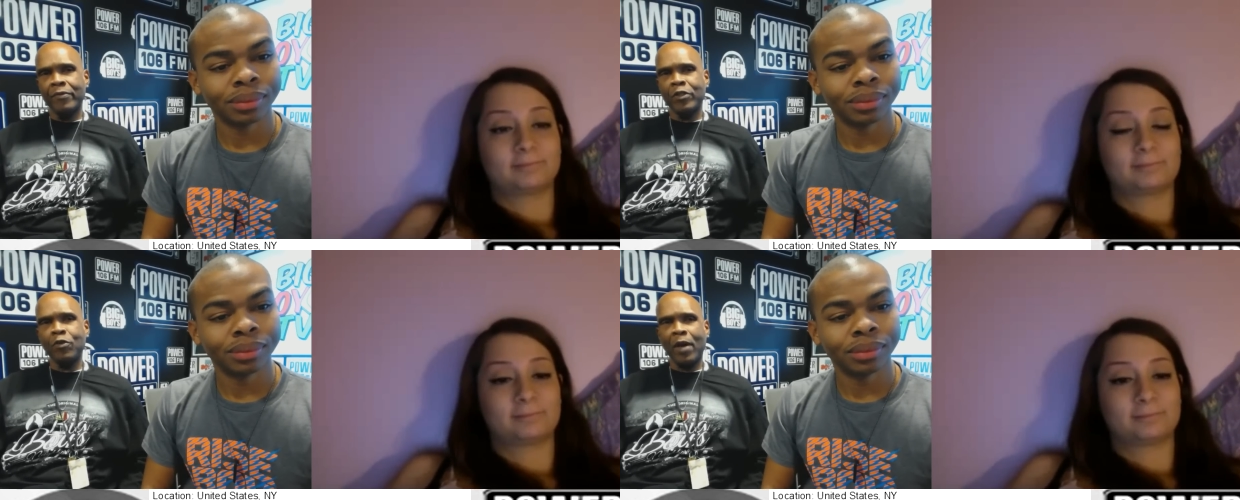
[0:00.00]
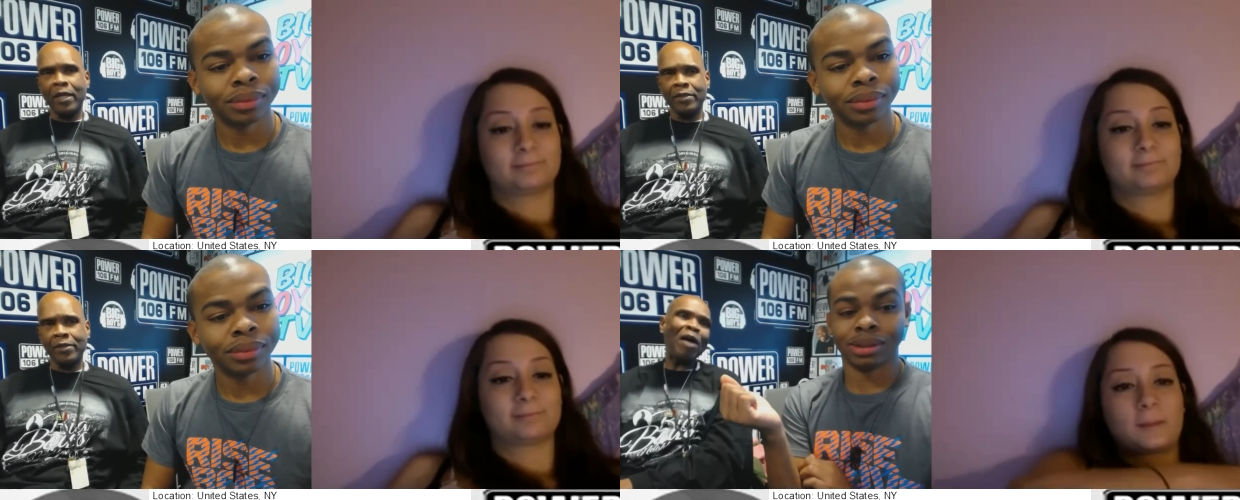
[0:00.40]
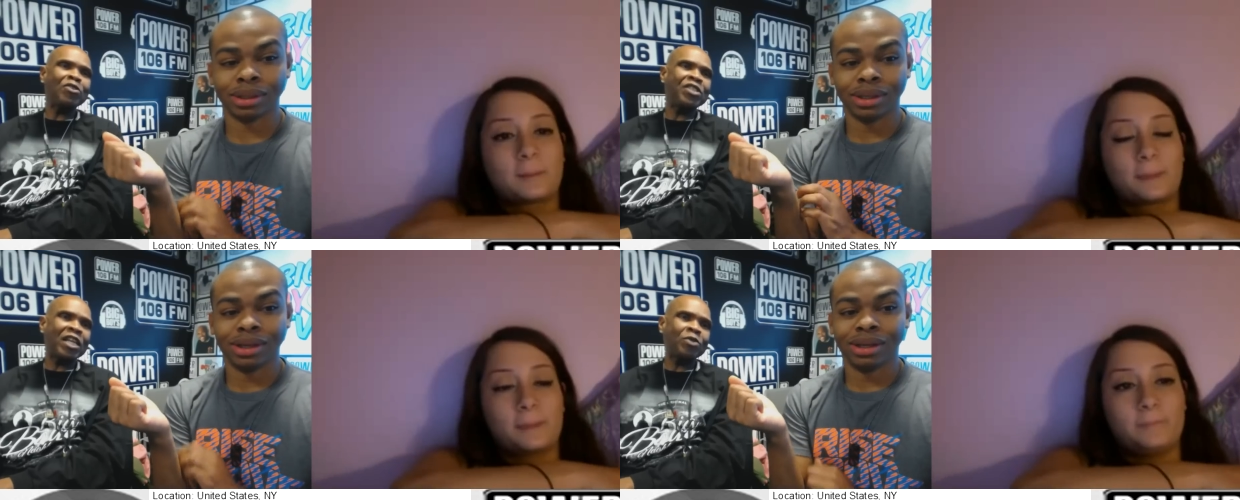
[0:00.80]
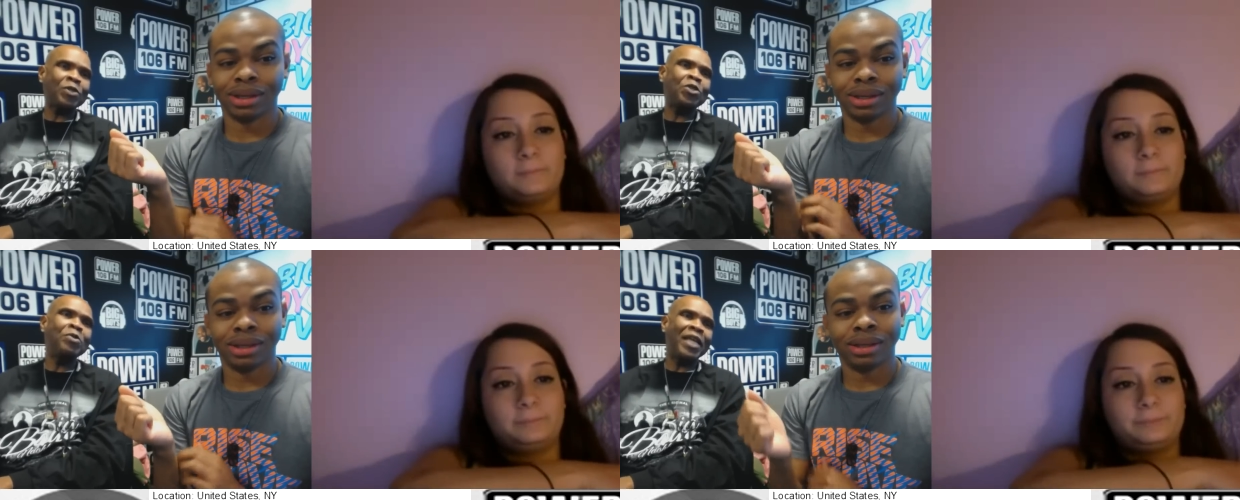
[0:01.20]
Speaker 1: Twice. Why don't you tell us what
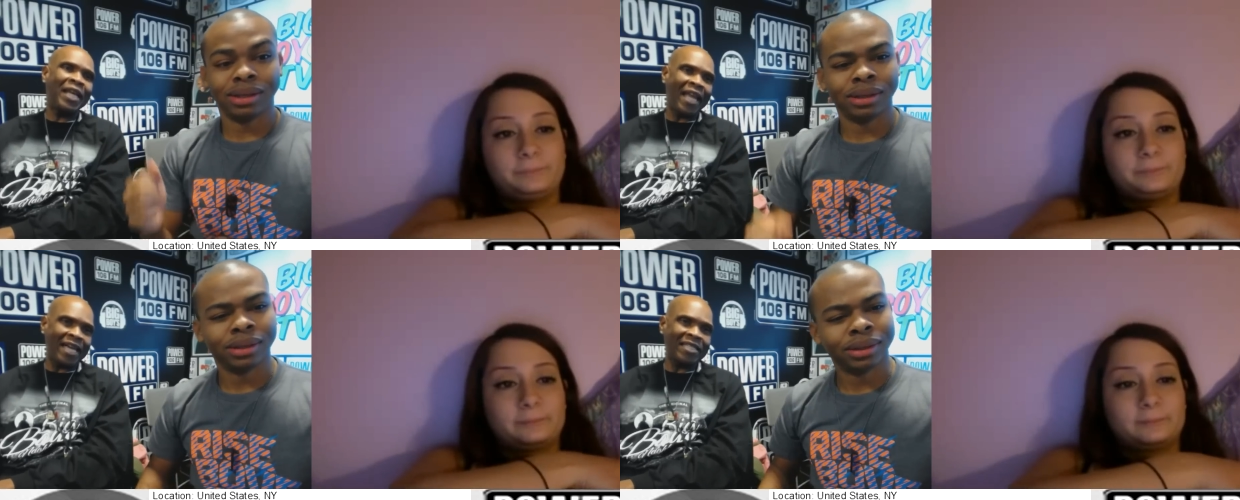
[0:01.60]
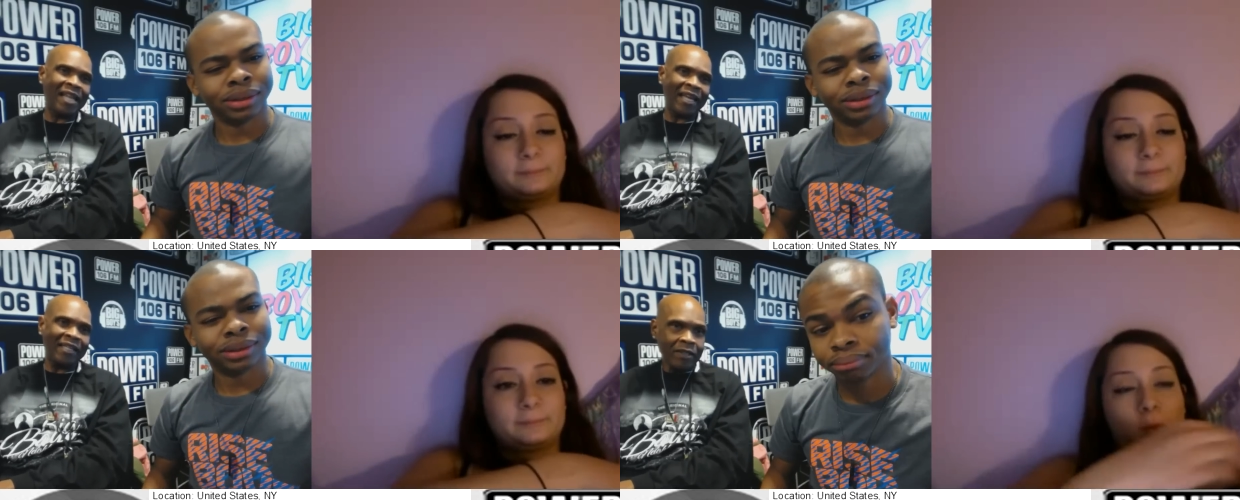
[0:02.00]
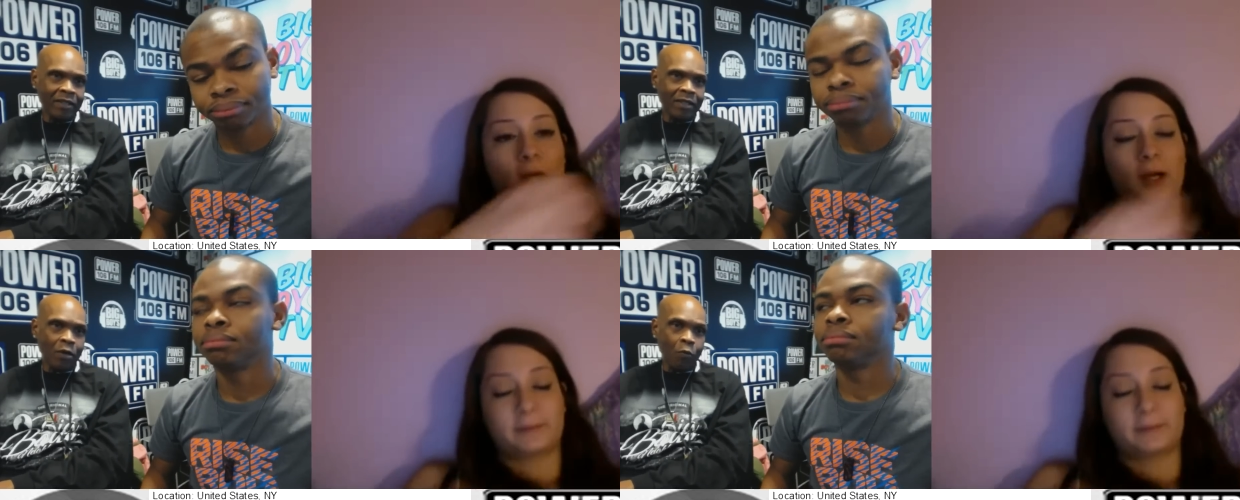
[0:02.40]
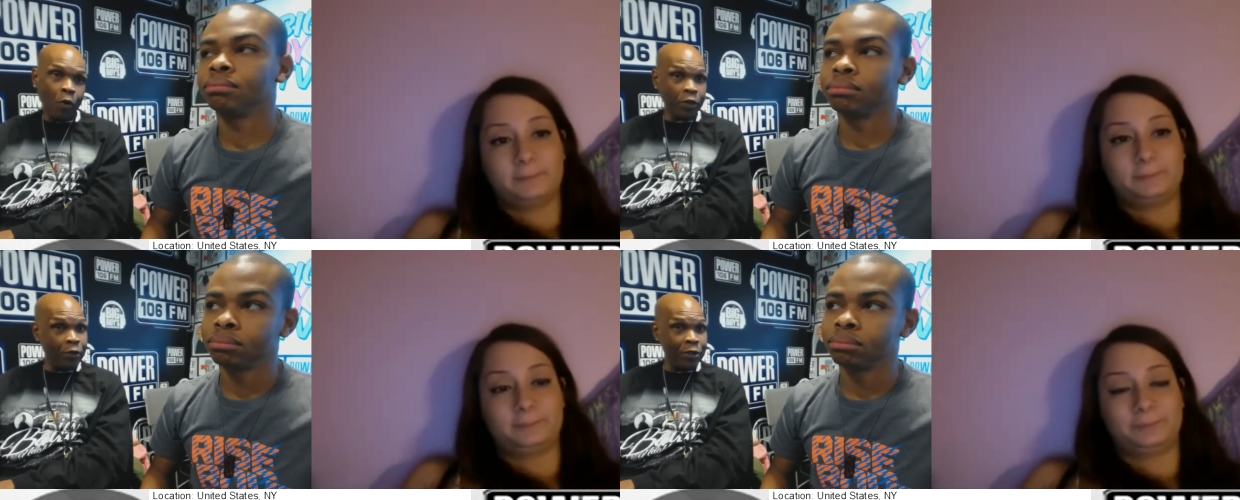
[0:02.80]
you did last night? I worked.
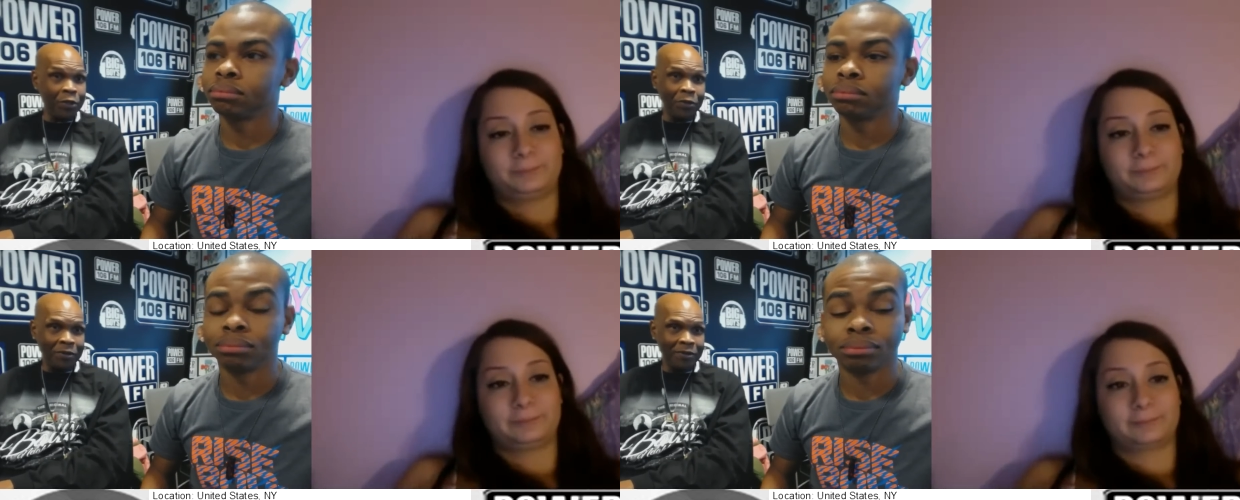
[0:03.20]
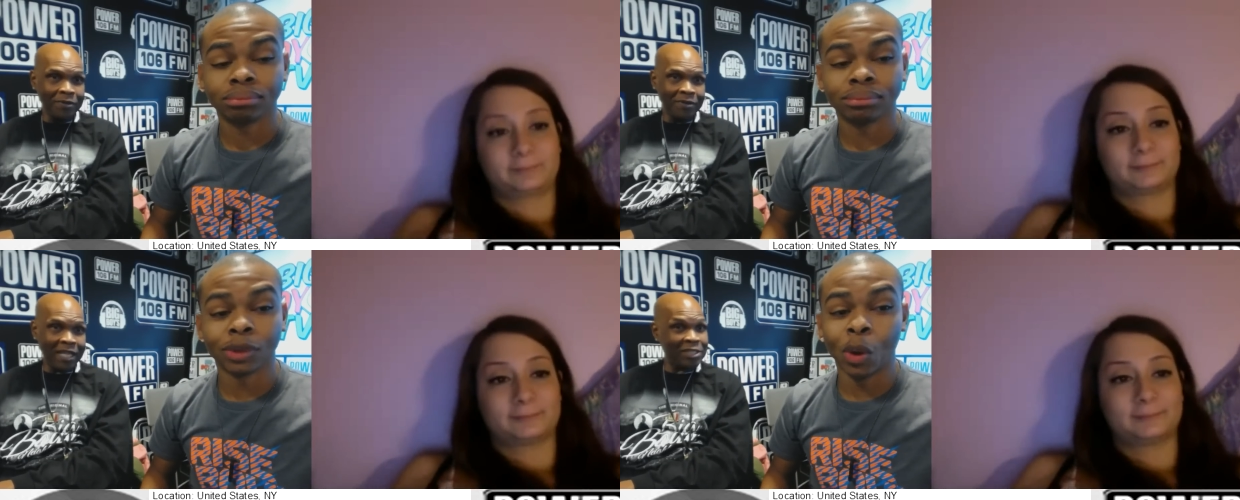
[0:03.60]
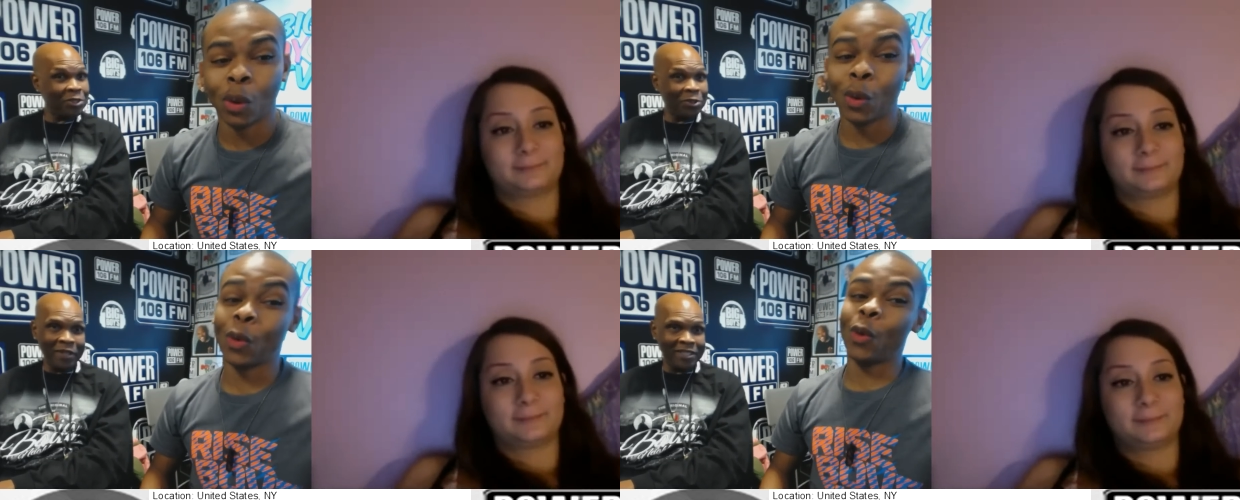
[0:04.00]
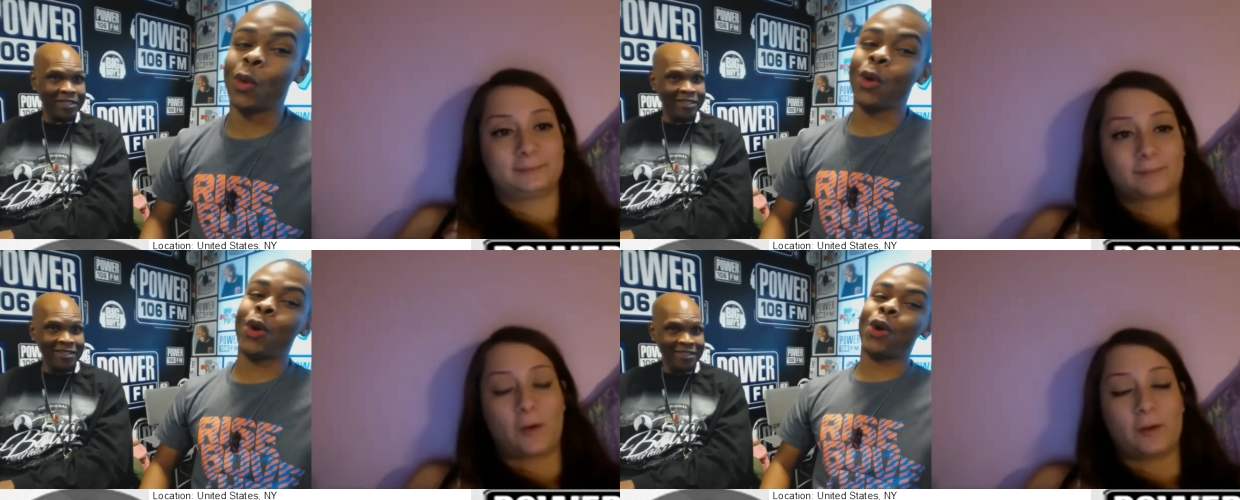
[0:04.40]
Worked on who? That's the question.
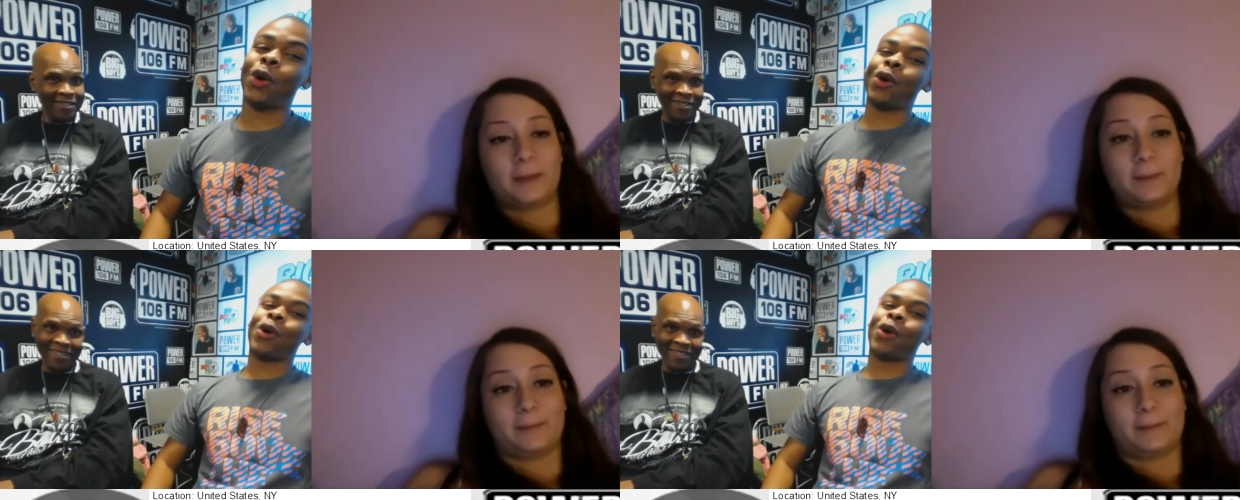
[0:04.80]
Oh,